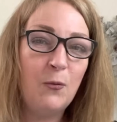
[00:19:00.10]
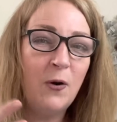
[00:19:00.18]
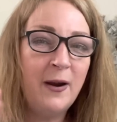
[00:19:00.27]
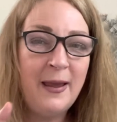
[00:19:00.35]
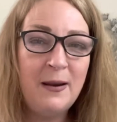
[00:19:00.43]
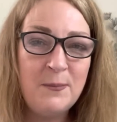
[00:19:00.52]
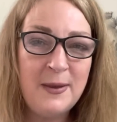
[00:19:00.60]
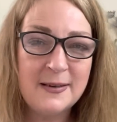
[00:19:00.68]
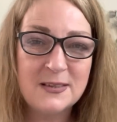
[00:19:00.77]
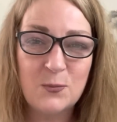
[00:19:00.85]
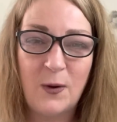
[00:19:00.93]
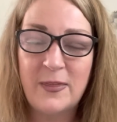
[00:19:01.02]
were hit and
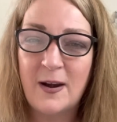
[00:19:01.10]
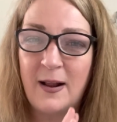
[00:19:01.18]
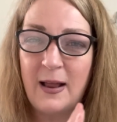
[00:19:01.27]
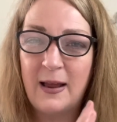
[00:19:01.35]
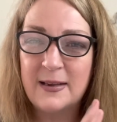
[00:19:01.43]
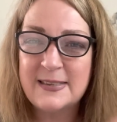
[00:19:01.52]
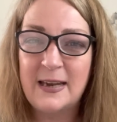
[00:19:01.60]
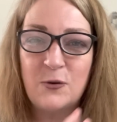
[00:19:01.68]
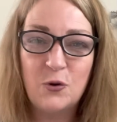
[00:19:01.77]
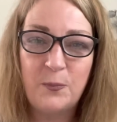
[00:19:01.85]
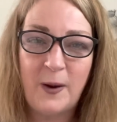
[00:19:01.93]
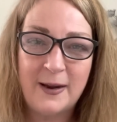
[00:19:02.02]
miss whether I said
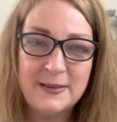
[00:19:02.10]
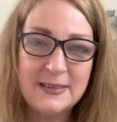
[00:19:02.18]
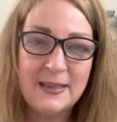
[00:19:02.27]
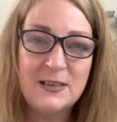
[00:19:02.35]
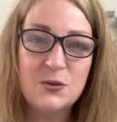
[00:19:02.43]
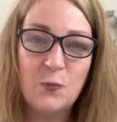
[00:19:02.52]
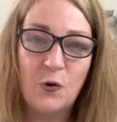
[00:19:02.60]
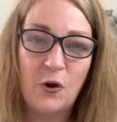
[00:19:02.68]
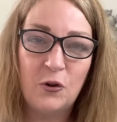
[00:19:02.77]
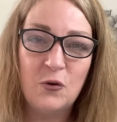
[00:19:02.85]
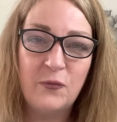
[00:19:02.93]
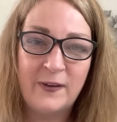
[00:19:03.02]
goodbye to this one
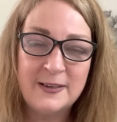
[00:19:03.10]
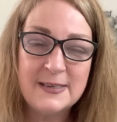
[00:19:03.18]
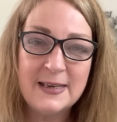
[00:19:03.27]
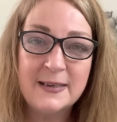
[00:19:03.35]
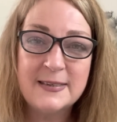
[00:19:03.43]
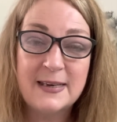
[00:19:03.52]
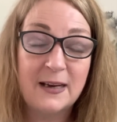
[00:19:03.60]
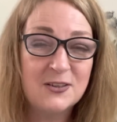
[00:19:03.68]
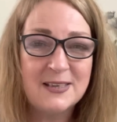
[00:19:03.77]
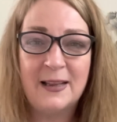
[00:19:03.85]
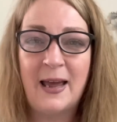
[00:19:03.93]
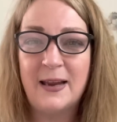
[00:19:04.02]
or look fantastic,
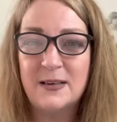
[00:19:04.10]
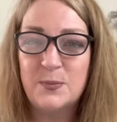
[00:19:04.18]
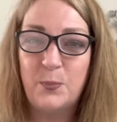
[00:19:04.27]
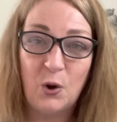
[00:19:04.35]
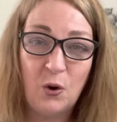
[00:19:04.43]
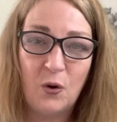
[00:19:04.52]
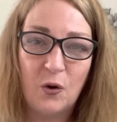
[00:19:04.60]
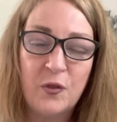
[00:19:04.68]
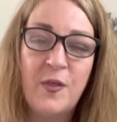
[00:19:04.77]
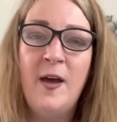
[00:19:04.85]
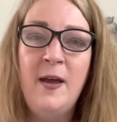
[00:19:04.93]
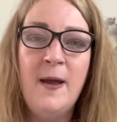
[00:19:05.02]
because I liked
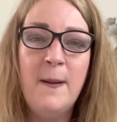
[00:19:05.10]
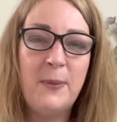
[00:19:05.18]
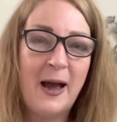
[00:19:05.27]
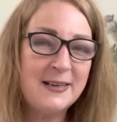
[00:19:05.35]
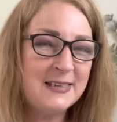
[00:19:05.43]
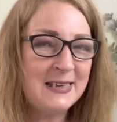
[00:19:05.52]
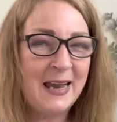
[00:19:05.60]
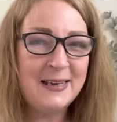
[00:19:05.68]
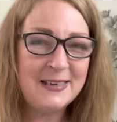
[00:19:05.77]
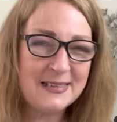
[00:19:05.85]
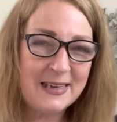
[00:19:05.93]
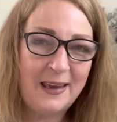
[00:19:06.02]
both. But I
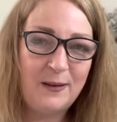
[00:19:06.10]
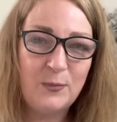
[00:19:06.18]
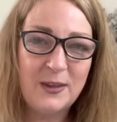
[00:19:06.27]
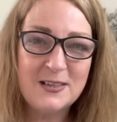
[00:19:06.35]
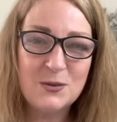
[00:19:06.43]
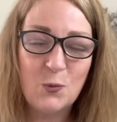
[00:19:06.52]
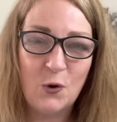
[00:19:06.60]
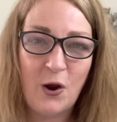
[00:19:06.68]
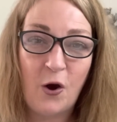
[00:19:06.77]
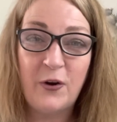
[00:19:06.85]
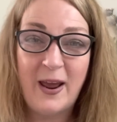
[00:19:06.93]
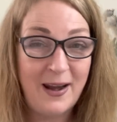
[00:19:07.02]
decided to keep this one
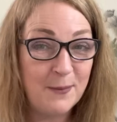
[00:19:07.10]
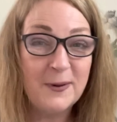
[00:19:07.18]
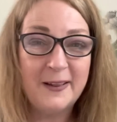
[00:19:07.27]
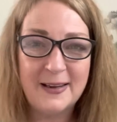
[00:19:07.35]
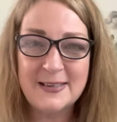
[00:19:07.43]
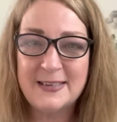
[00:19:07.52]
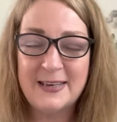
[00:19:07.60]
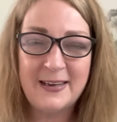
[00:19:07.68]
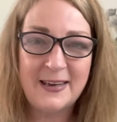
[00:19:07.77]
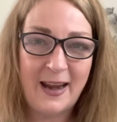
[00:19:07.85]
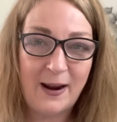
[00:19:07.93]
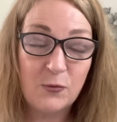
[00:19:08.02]
on, and I'm glad I
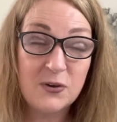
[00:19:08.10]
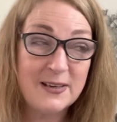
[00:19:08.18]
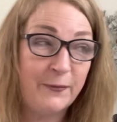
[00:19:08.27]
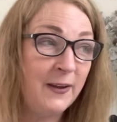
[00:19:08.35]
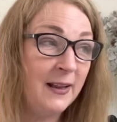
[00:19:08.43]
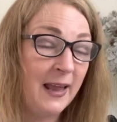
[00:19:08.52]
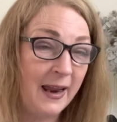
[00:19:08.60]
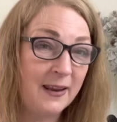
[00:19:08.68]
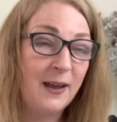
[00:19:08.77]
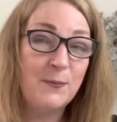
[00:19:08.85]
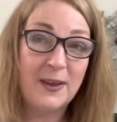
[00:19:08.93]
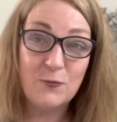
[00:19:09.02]
did now, because I feel
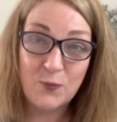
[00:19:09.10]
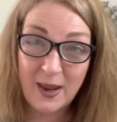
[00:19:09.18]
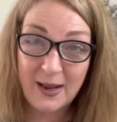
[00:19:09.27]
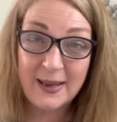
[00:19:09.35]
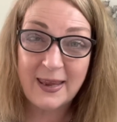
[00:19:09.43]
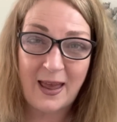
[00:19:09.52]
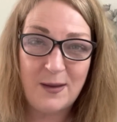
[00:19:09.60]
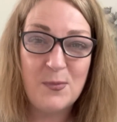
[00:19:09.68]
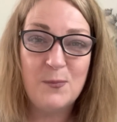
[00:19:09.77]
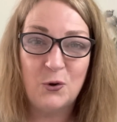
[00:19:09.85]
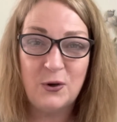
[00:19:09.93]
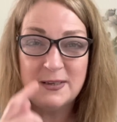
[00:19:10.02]
like I'm really getting
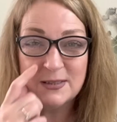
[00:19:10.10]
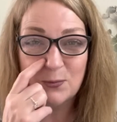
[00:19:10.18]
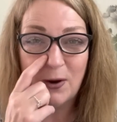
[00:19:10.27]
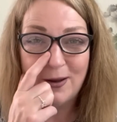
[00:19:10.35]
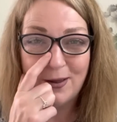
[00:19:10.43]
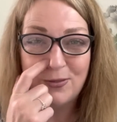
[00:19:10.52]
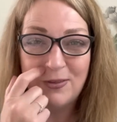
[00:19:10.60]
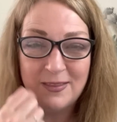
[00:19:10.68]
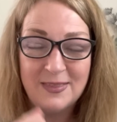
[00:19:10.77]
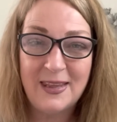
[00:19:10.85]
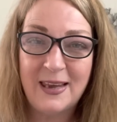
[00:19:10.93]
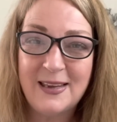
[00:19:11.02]
my money's worth
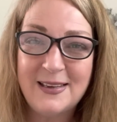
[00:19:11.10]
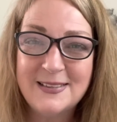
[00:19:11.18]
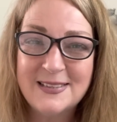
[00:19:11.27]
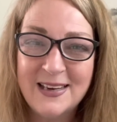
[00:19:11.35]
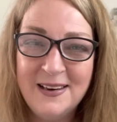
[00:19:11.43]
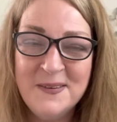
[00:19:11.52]
in these.